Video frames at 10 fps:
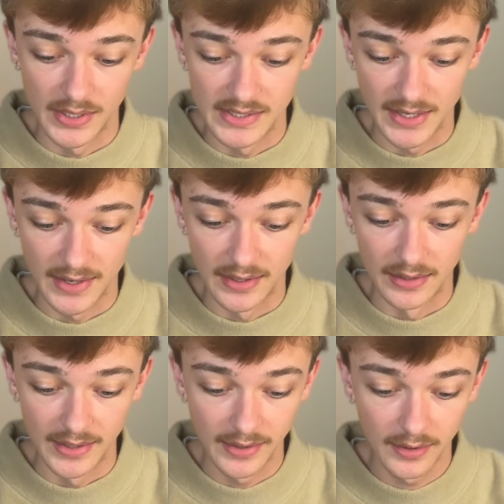is get the
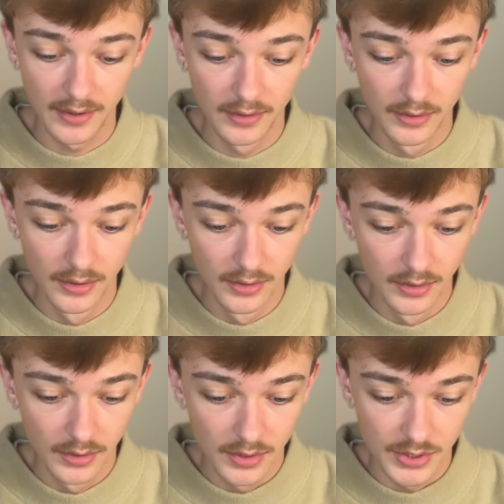link.
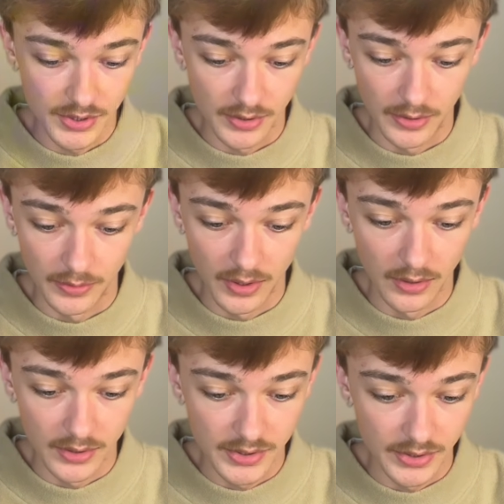So I
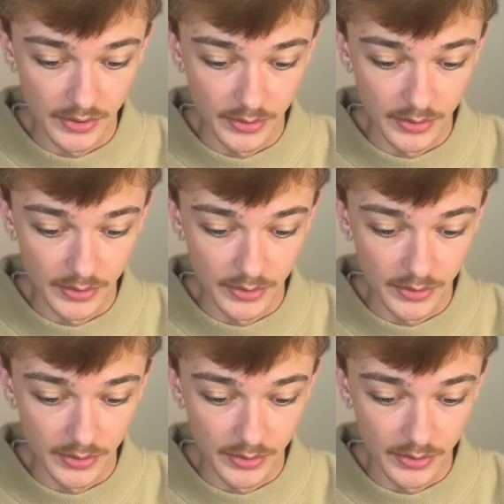like to